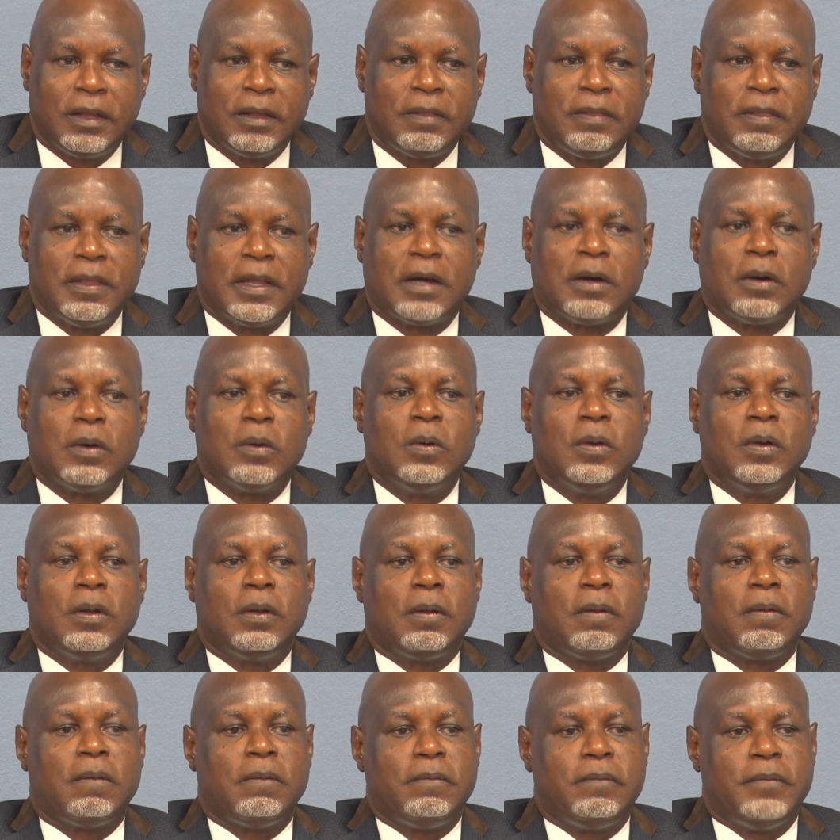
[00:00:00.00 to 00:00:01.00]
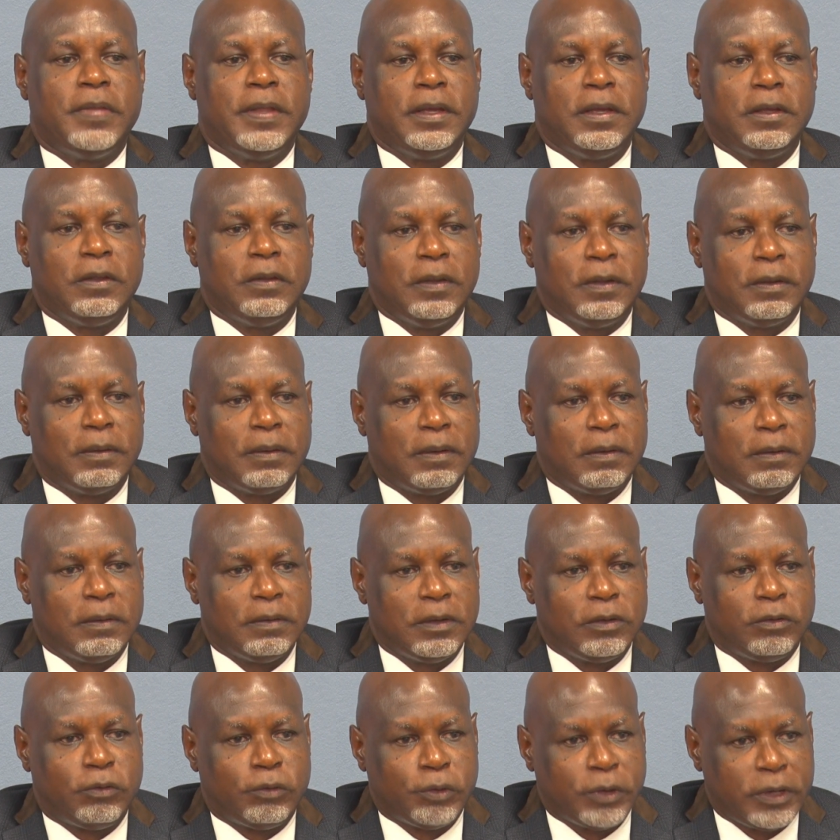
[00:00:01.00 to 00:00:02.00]
now the
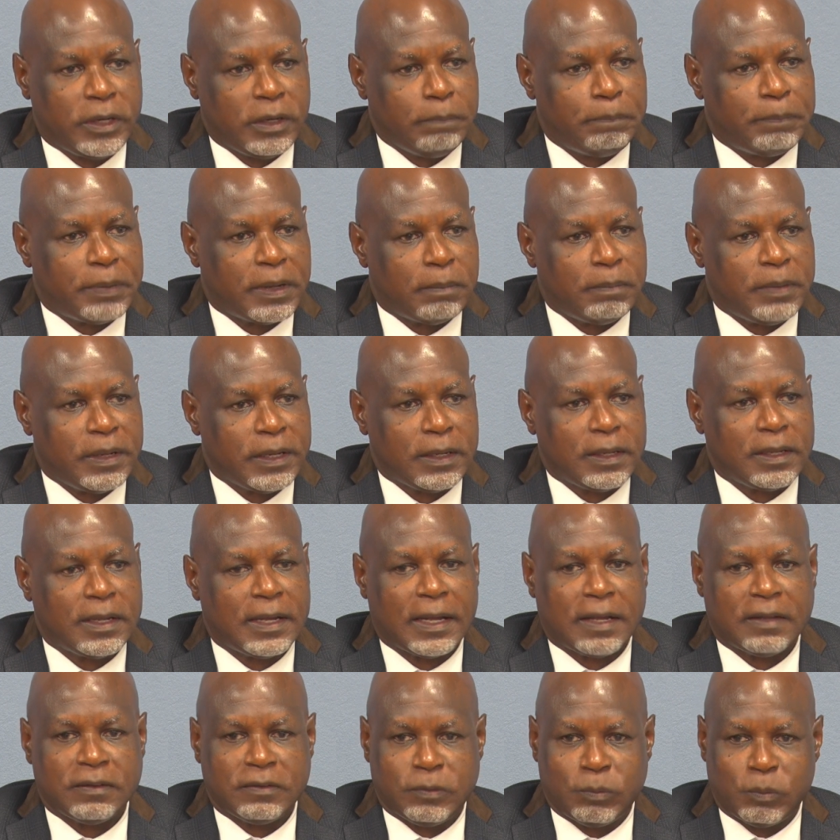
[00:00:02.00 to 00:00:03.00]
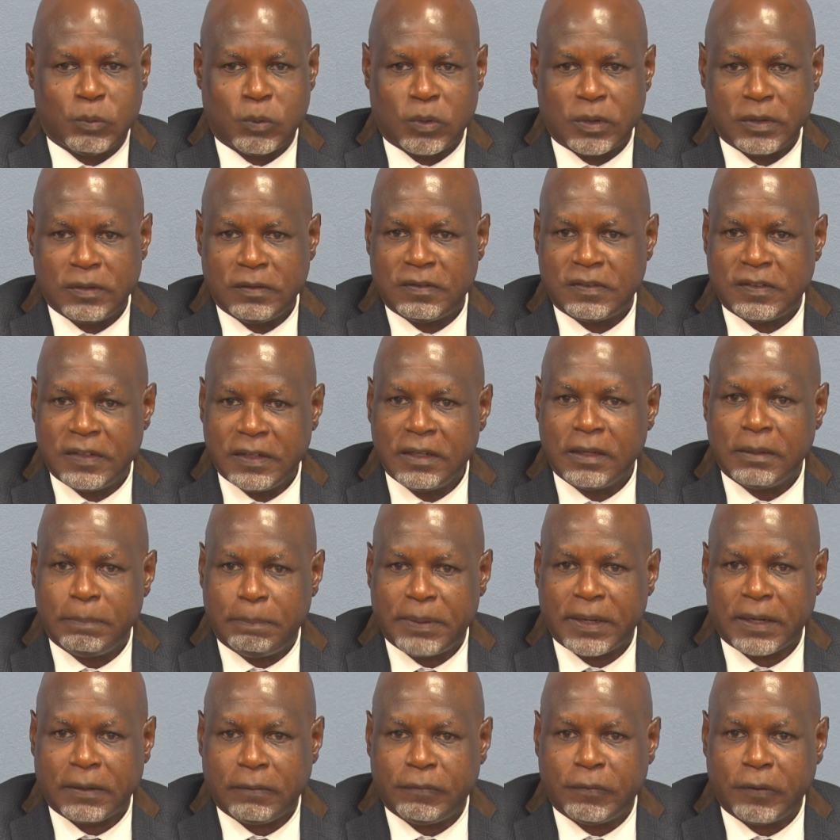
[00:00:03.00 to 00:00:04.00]
trading public has one single
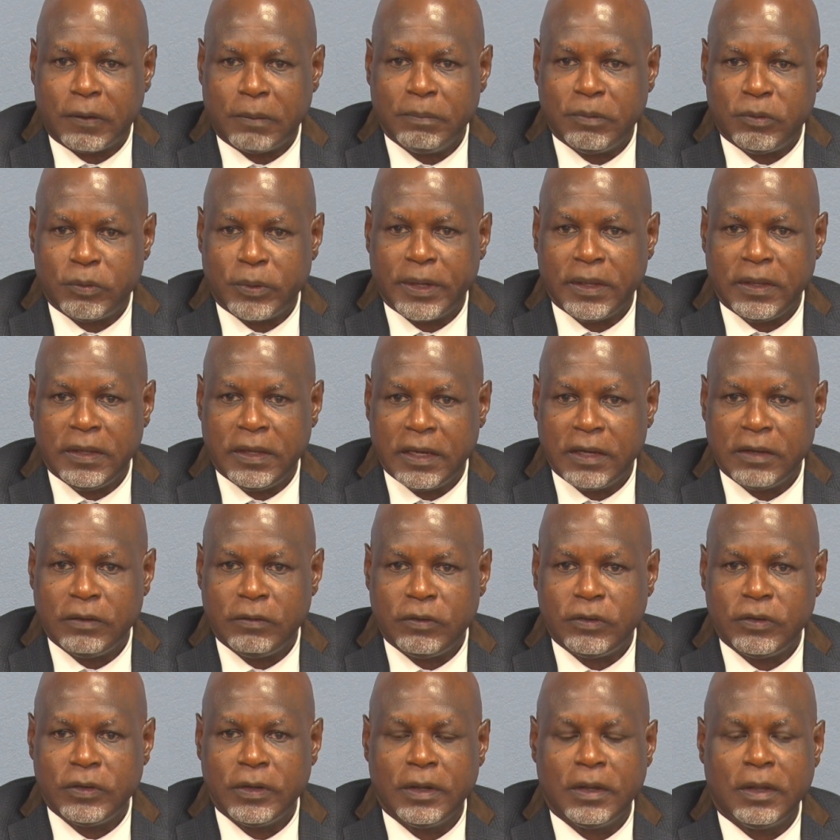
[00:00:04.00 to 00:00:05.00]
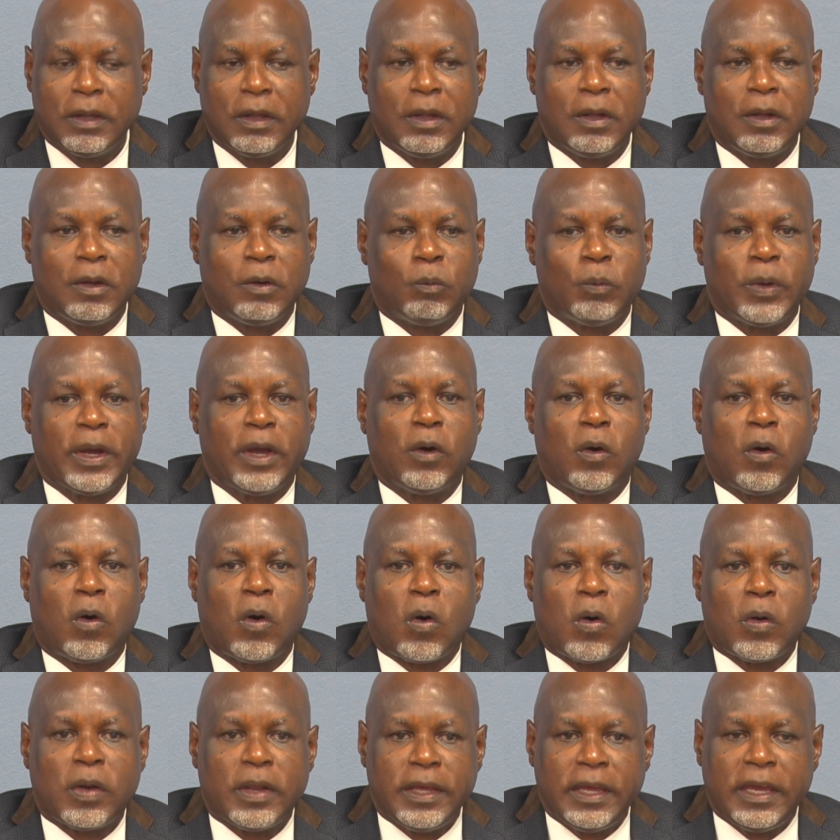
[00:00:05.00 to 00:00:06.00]
platform to engage where
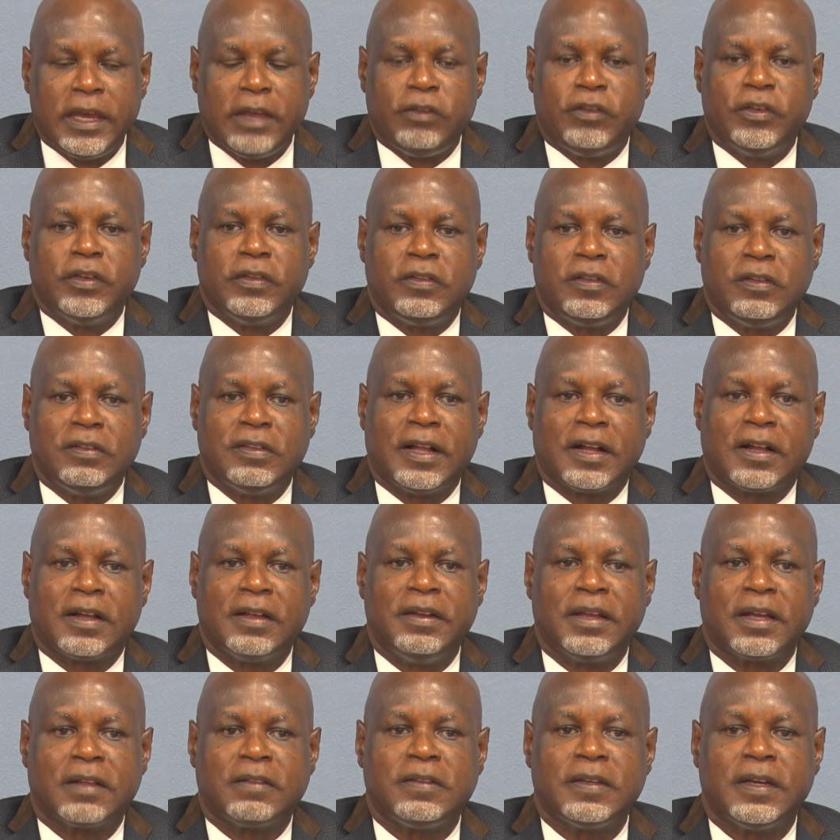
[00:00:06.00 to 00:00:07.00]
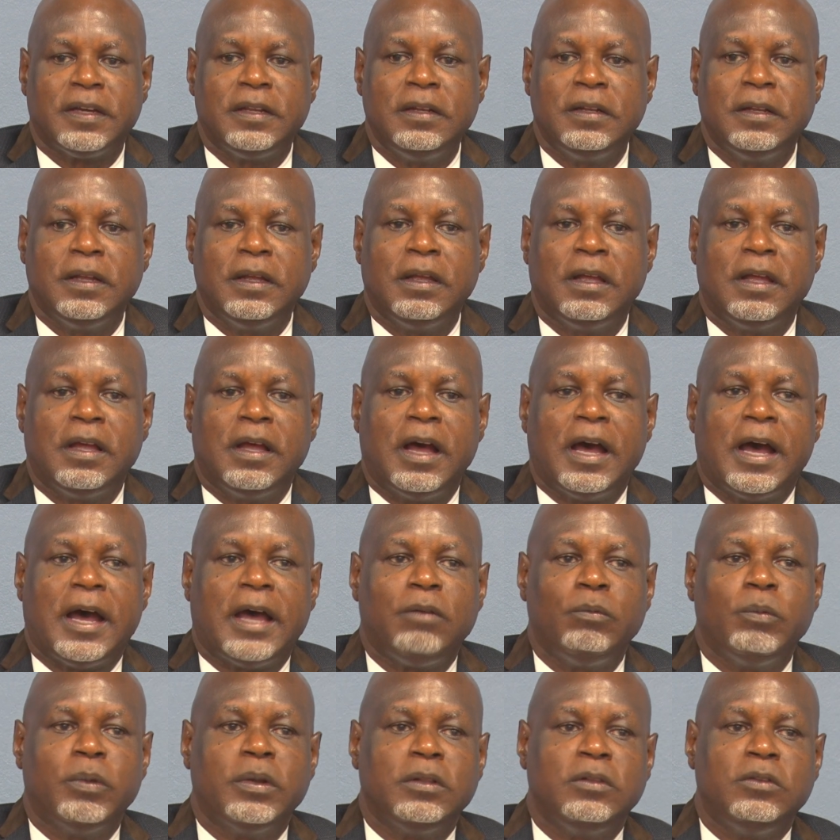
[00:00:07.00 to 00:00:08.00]
all the agencies are connected
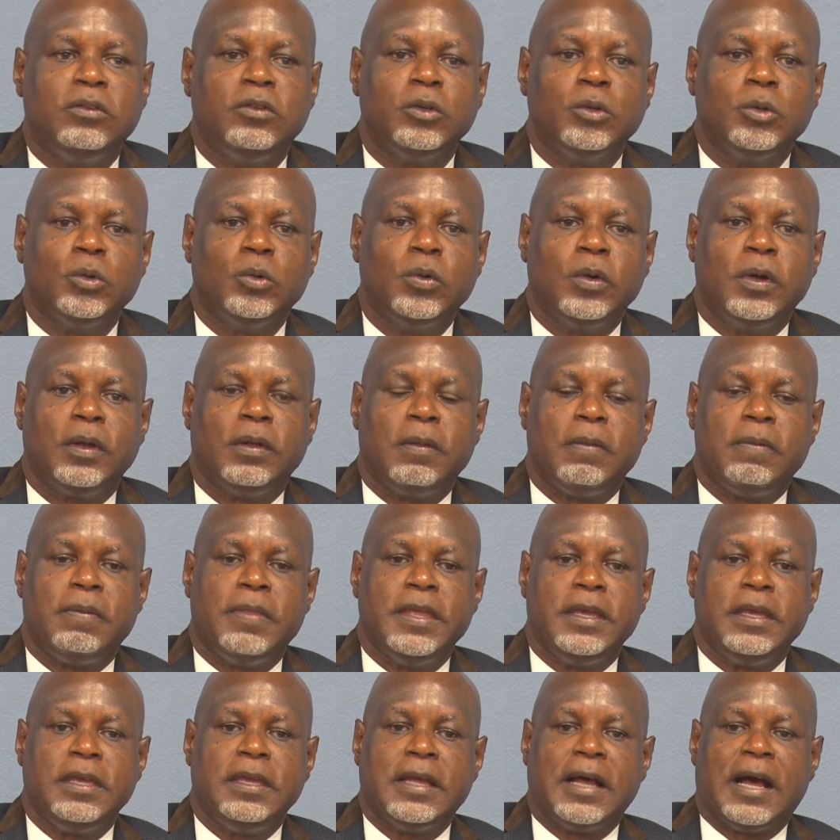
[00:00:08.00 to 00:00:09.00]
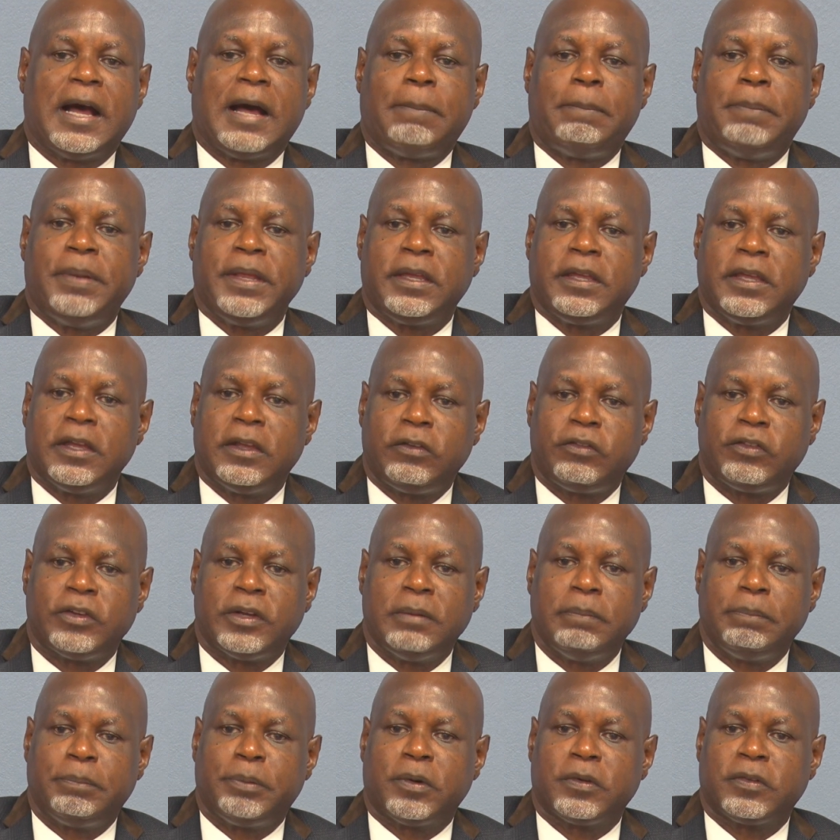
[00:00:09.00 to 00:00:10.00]
and will do the
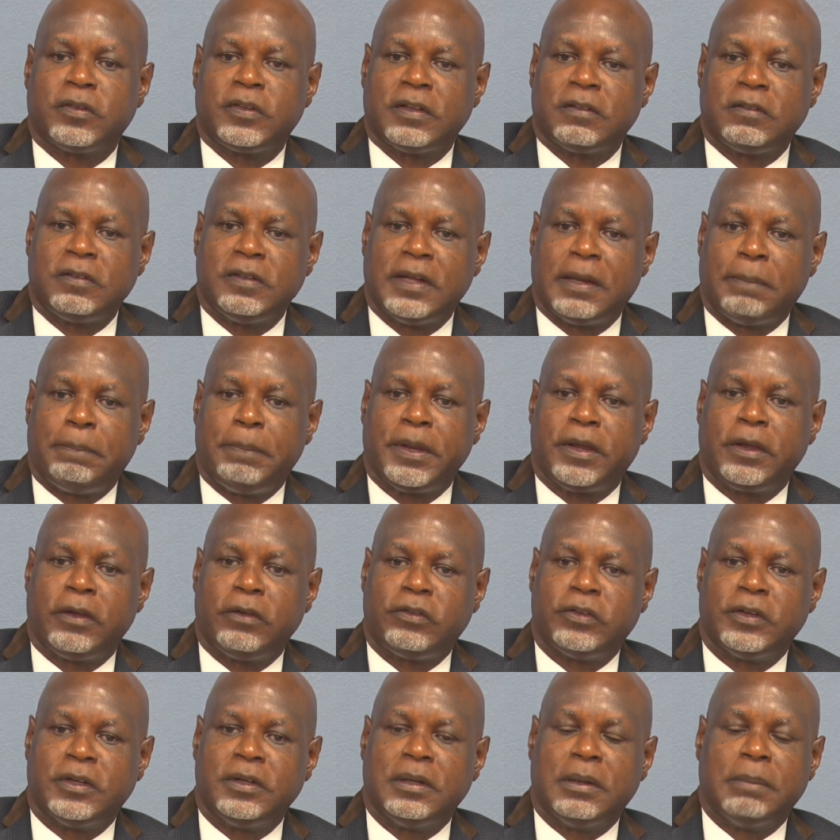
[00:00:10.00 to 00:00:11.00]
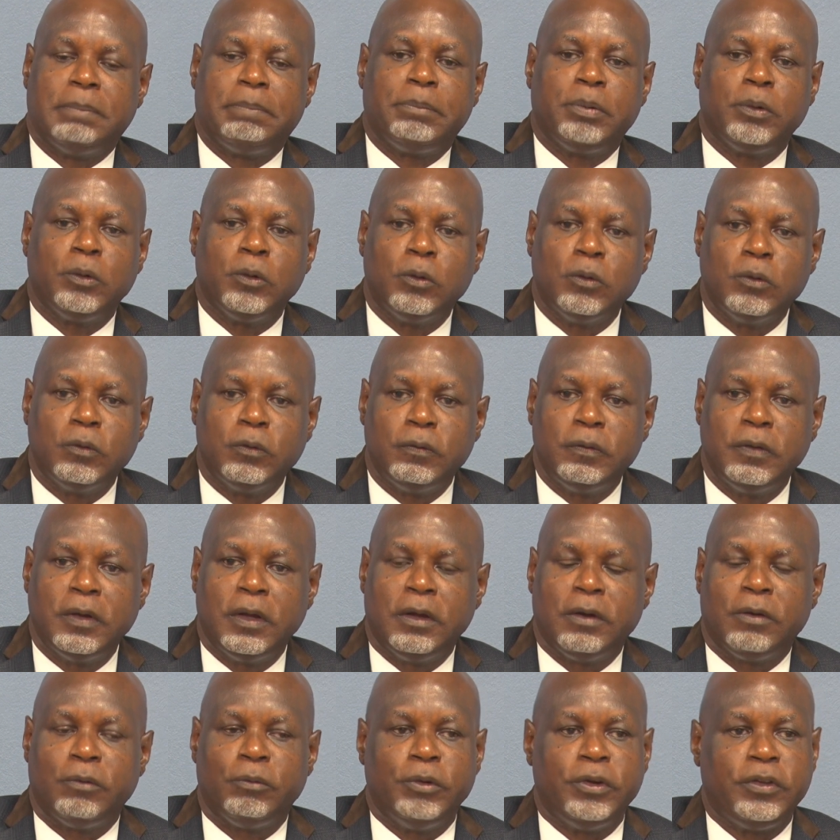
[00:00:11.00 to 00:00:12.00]
application, process the application, approve,
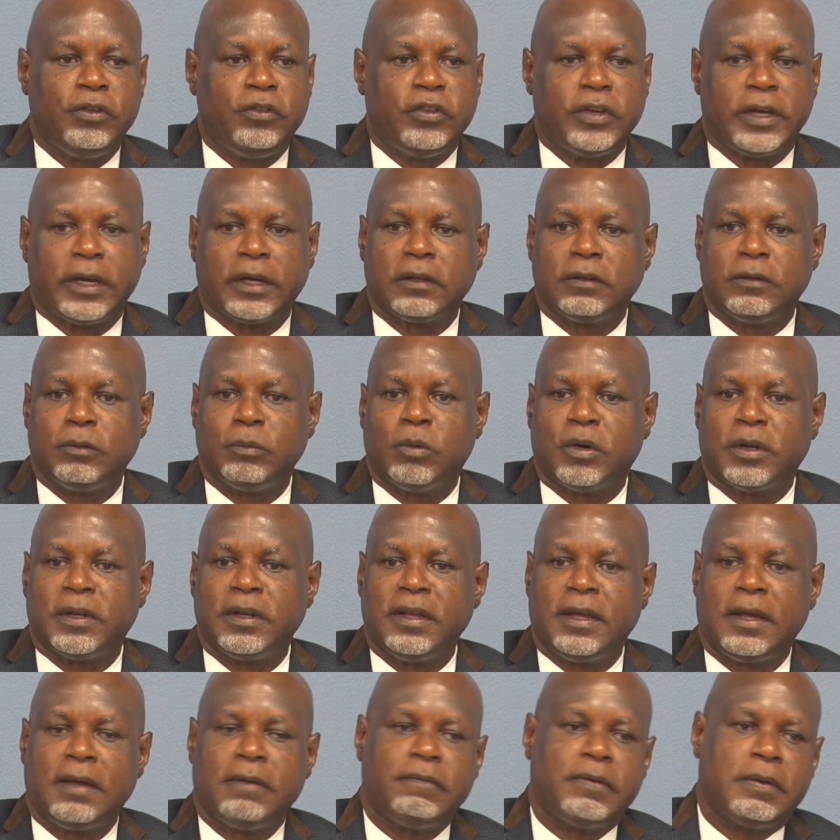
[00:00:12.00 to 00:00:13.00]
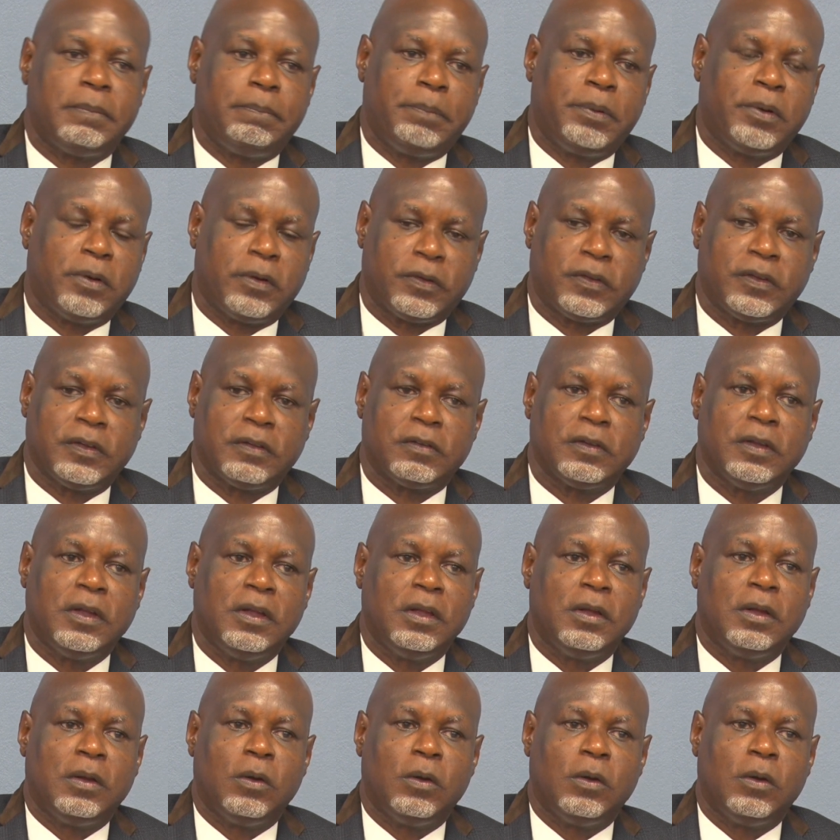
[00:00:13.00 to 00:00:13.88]
reject, whatever process,